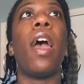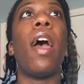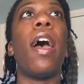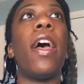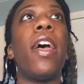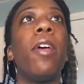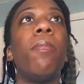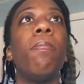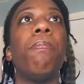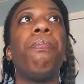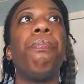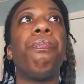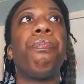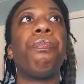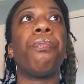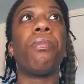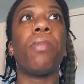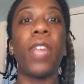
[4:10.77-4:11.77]
and
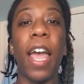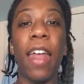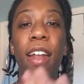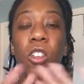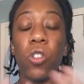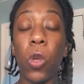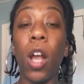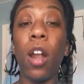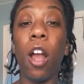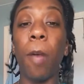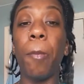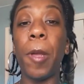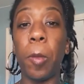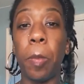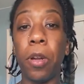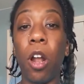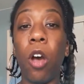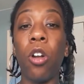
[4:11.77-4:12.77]
that's why a lot of
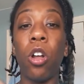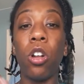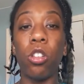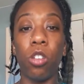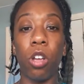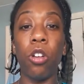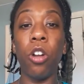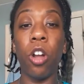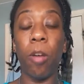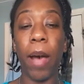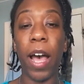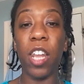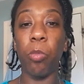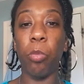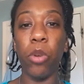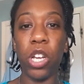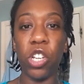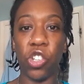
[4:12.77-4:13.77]
people don't know about the
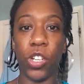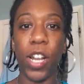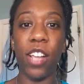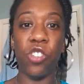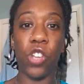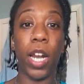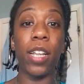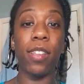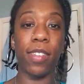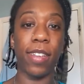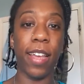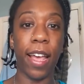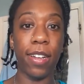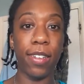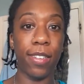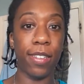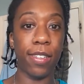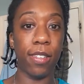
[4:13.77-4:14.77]
British Nationality
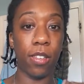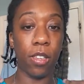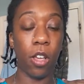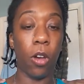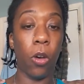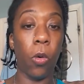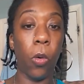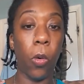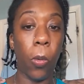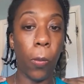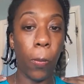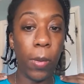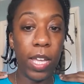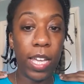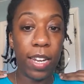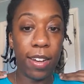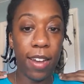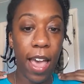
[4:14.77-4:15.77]
Act. So
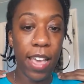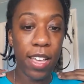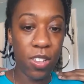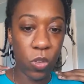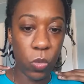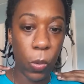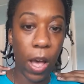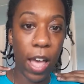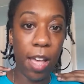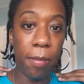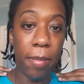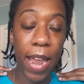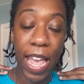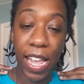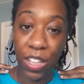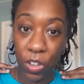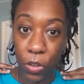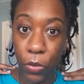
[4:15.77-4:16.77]
that is why I'm
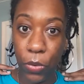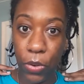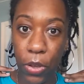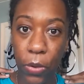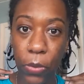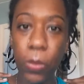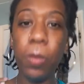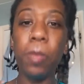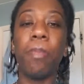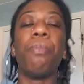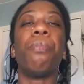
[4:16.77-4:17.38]
letting you know.